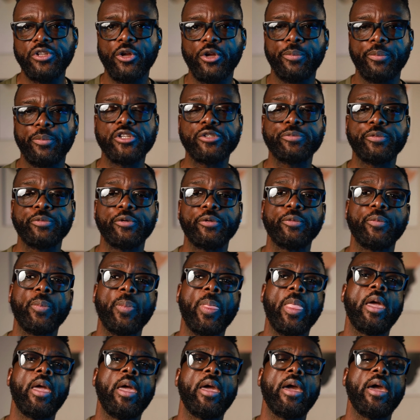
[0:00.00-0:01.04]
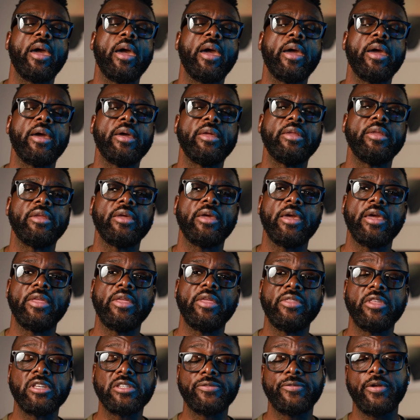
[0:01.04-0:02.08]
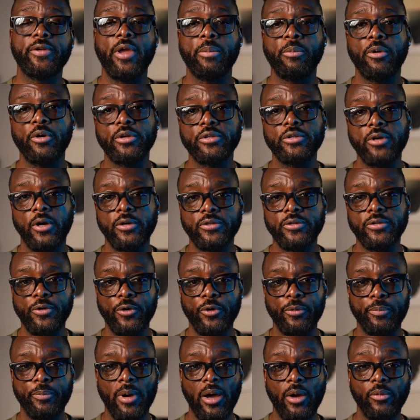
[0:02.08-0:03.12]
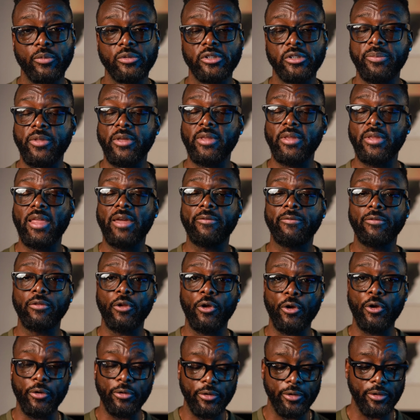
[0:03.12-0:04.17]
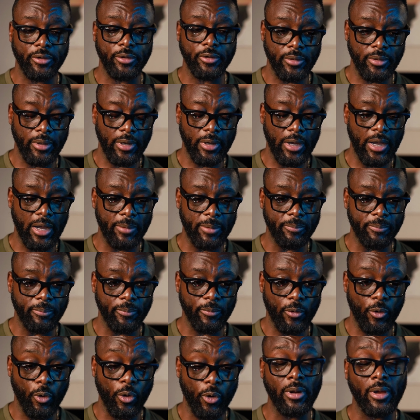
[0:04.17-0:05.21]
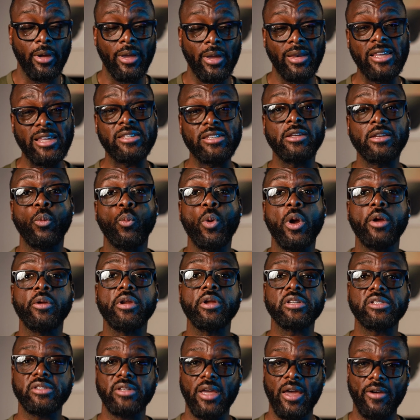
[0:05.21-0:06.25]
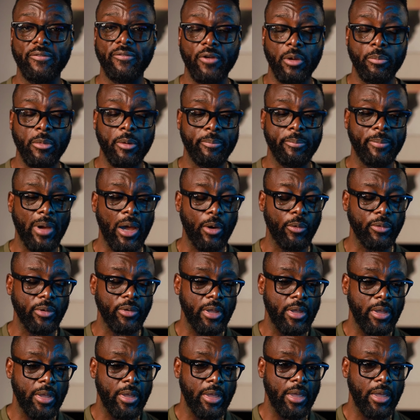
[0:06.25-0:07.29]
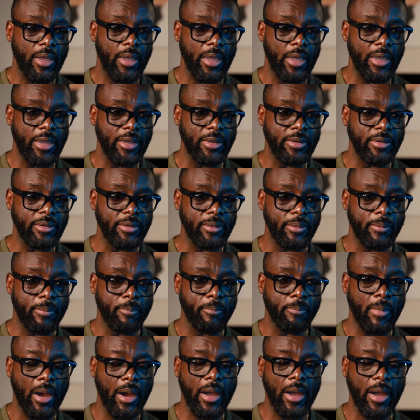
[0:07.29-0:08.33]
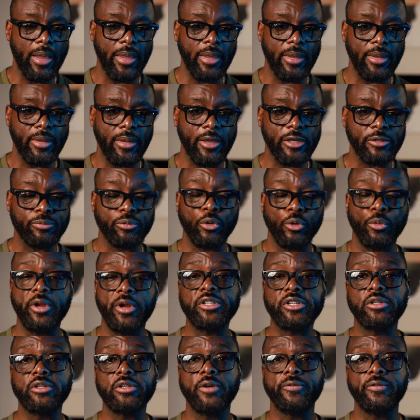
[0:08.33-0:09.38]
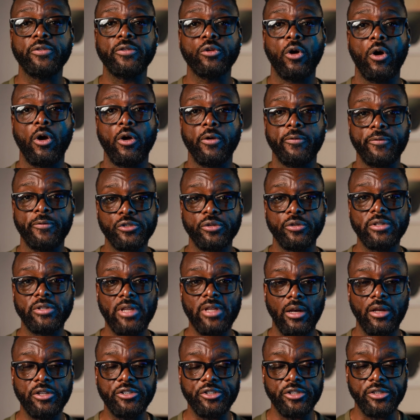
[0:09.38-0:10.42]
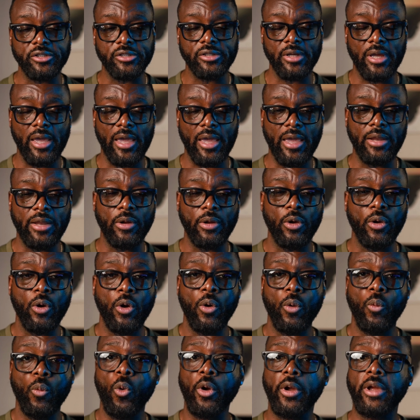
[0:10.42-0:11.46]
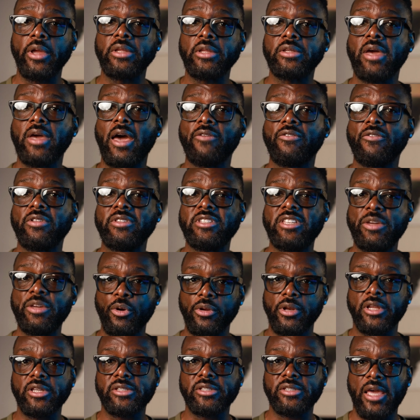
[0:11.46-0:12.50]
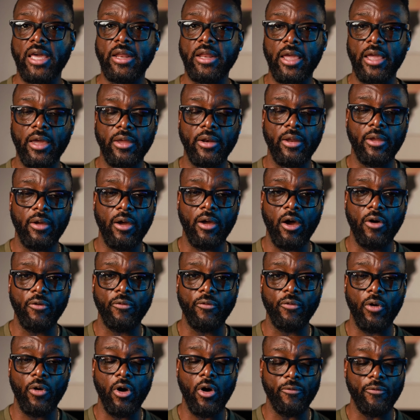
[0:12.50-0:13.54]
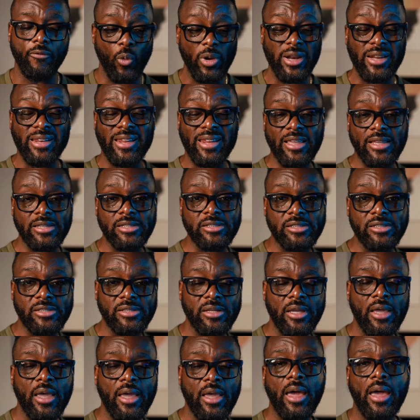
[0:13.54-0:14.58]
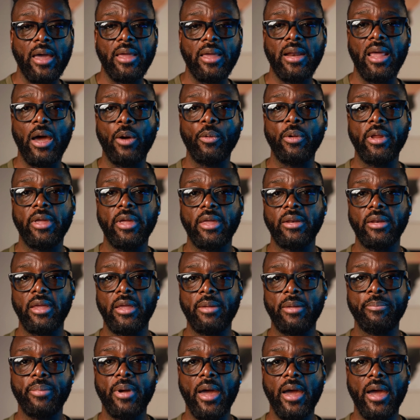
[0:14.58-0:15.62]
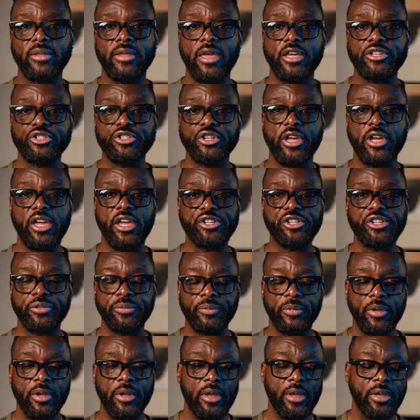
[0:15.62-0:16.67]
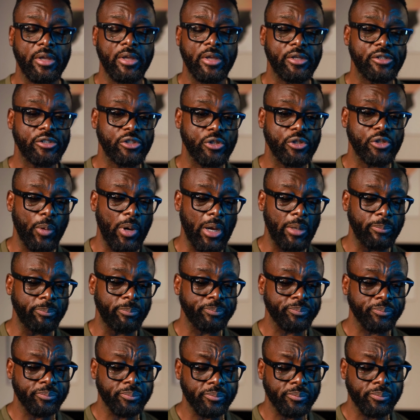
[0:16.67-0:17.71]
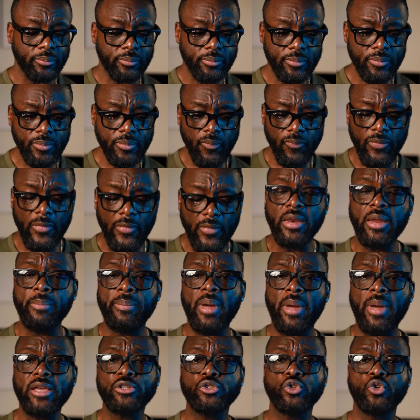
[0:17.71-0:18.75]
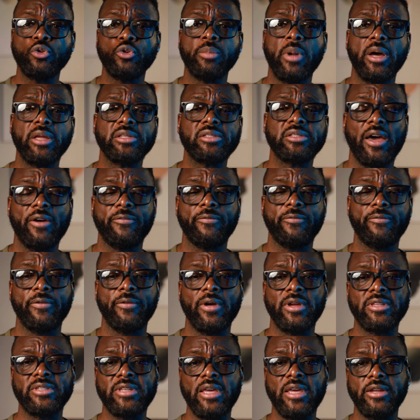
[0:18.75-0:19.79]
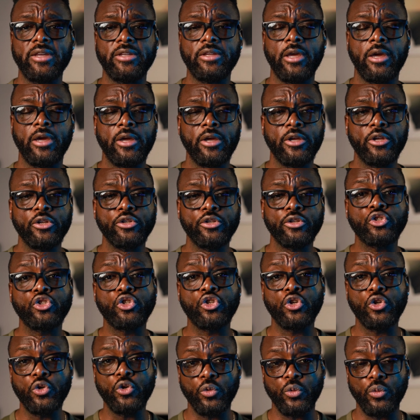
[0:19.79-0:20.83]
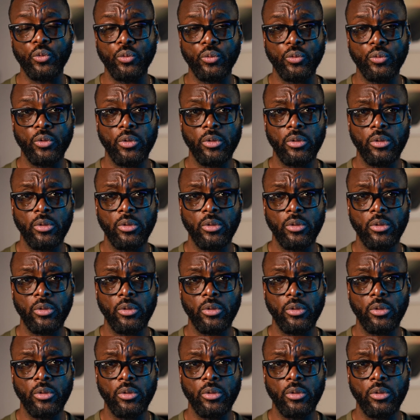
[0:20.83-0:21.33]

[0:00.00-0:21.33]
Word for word: Sneaker Principal. And in this video, I want to talk to you about something that I've learned, um, or at least an awareness I've come about in my exploration of artificial intelligence and working to have a deeper understanding on, of, of what it is and how it can impact education. So um, in the past two months, I've attended two,